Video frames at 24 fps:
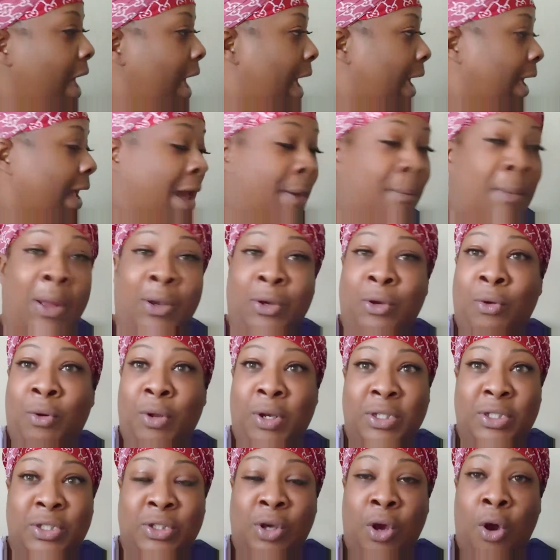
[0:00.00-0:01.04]
I got my
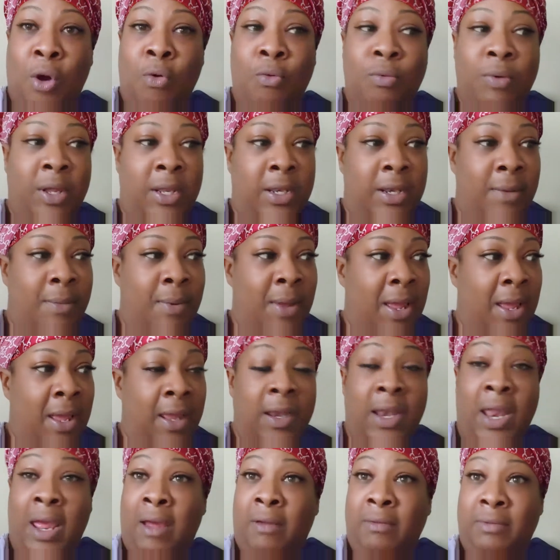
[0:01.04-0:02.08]
daughter's coat in the bed.
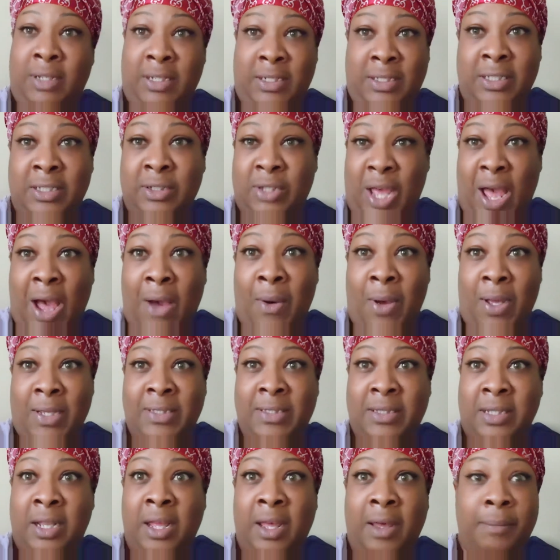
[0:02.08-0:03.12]
Now, this is how I
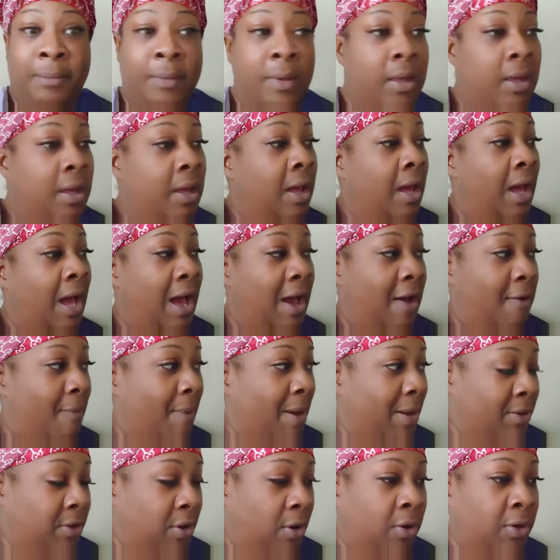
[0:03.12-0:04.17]
slept. I have
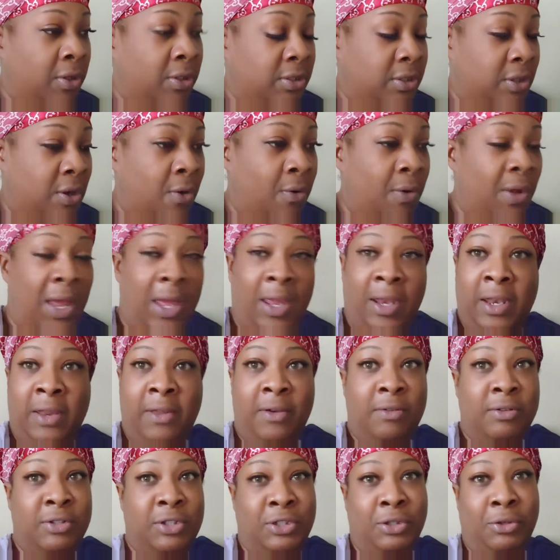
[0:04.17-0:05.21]
my daughter's coat. I ain't
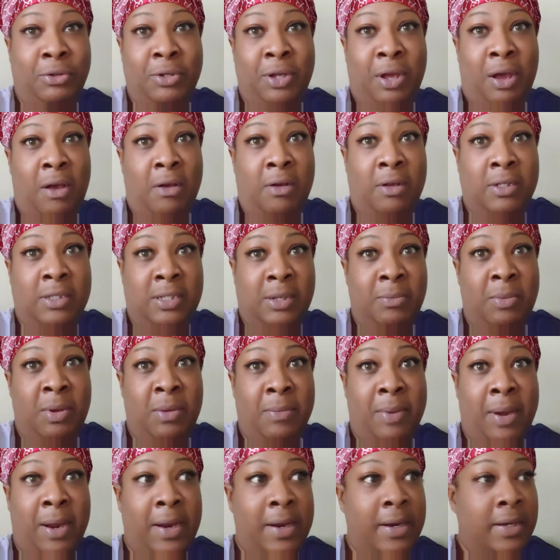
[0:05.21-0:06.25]
even gonna show y'all because I'm
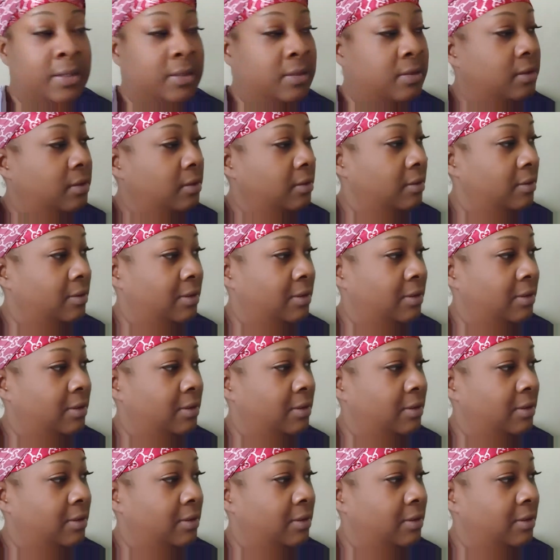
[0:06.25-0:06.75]
embarrassed.